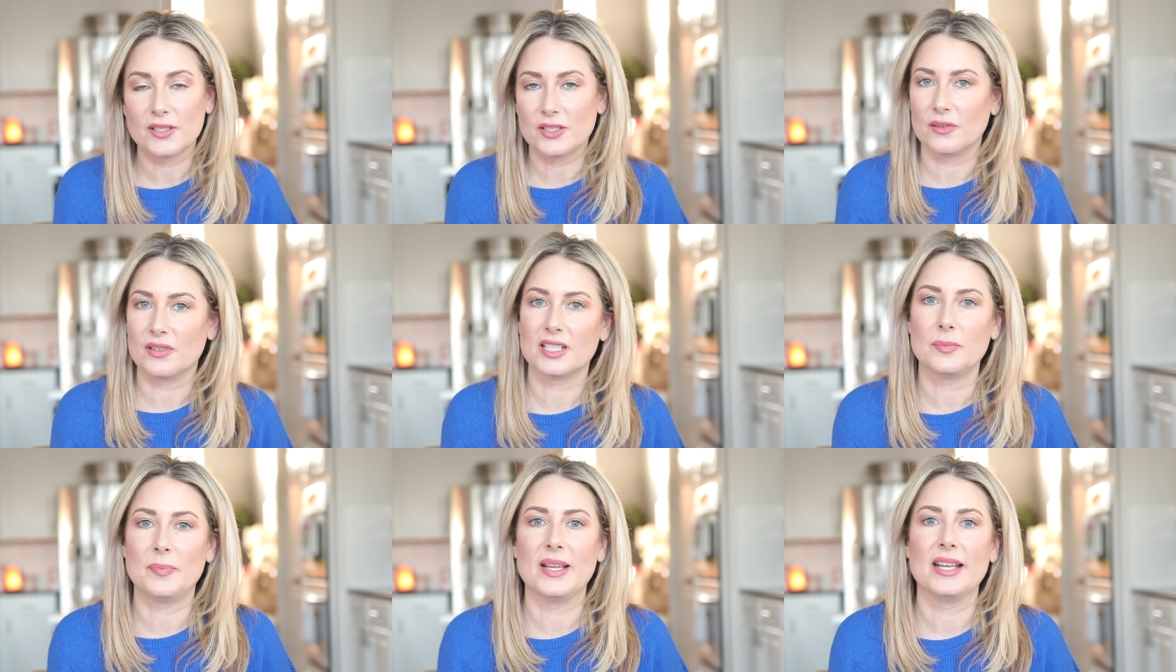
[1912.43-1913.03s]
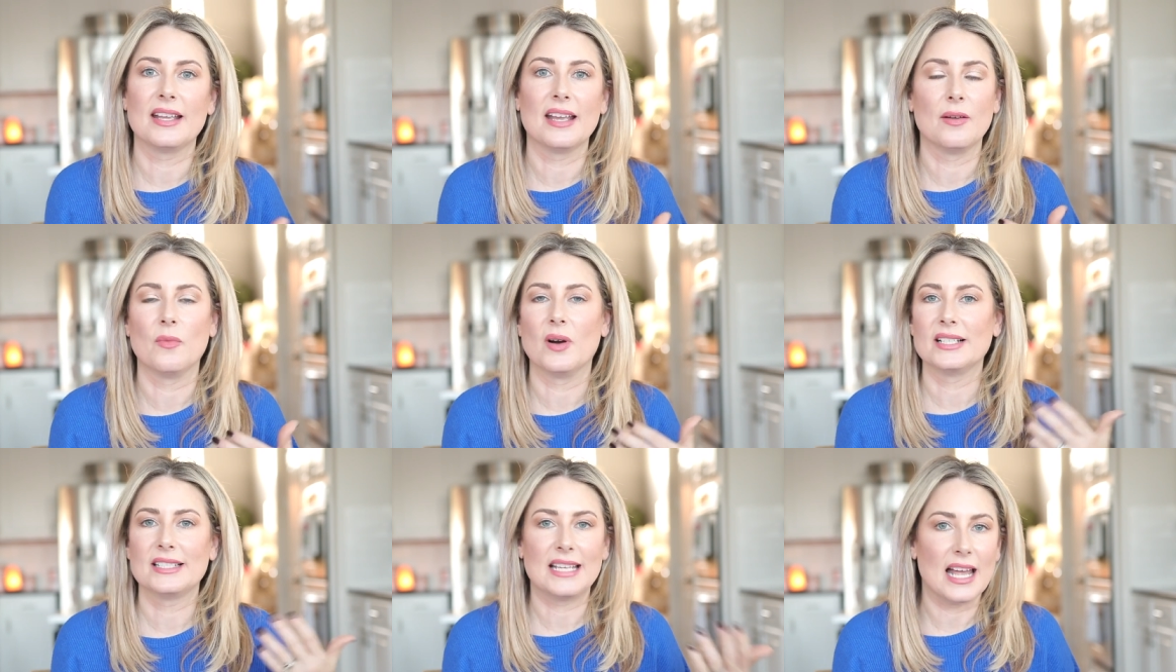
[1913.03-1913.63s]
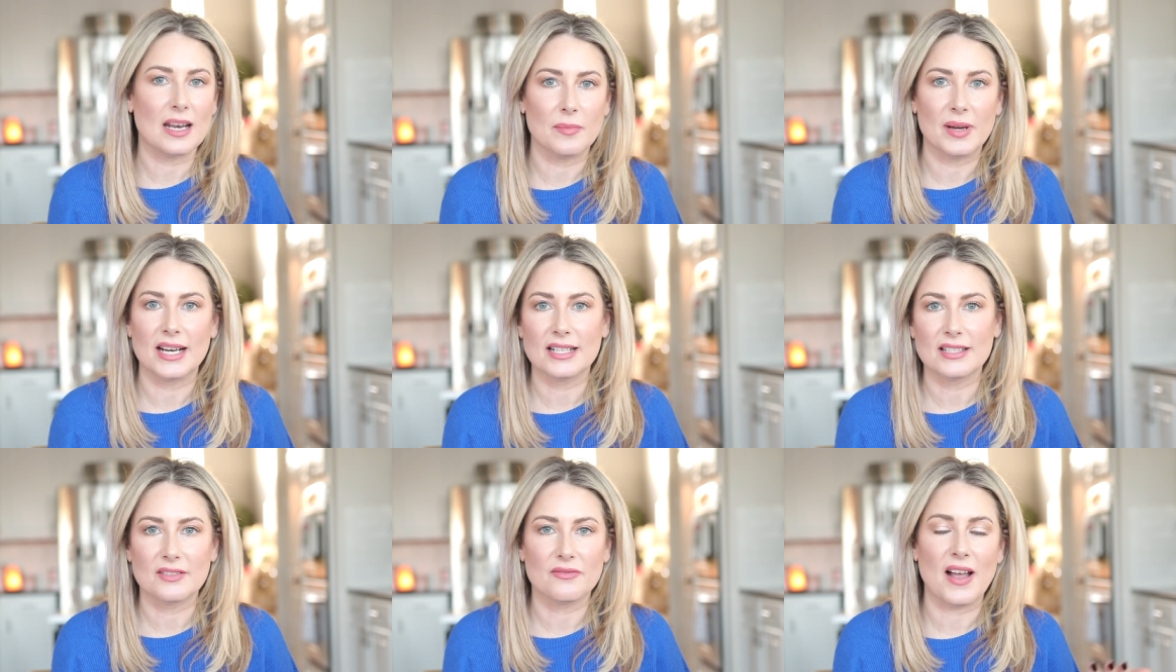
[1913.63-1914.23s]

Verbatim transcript: so to speak, in what, 10 minutes,